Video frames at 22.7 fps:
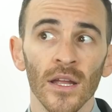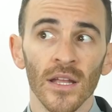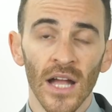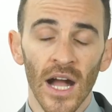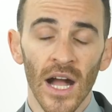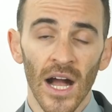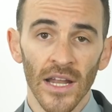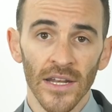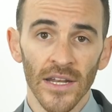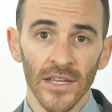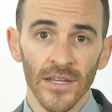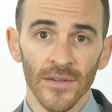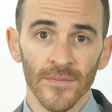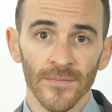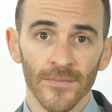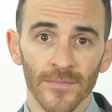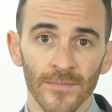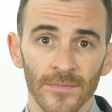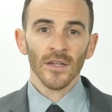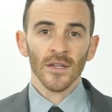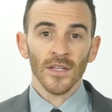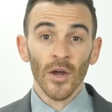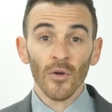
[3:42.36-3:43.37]
Got it.
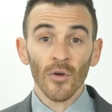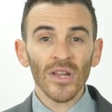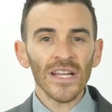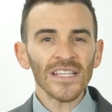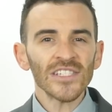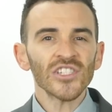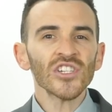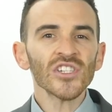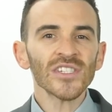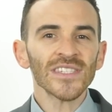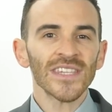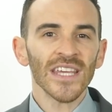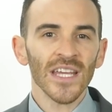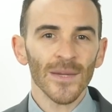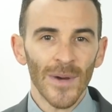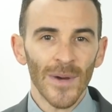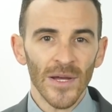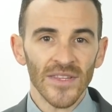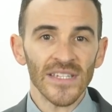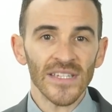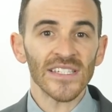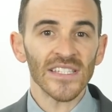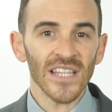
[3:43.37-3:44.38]
Now let's just think
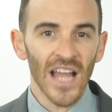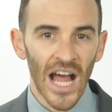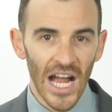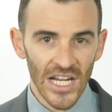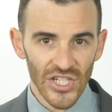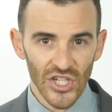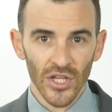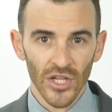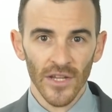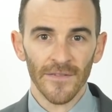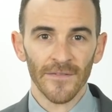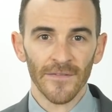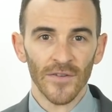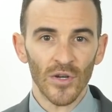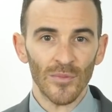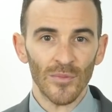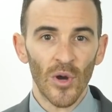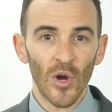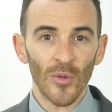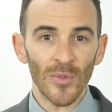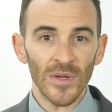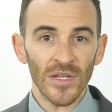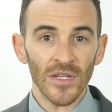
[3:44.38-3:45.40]
about this logically for a
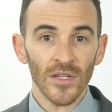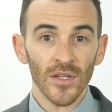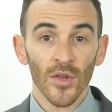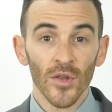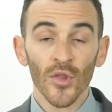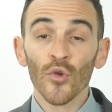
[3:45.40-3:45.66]
moment.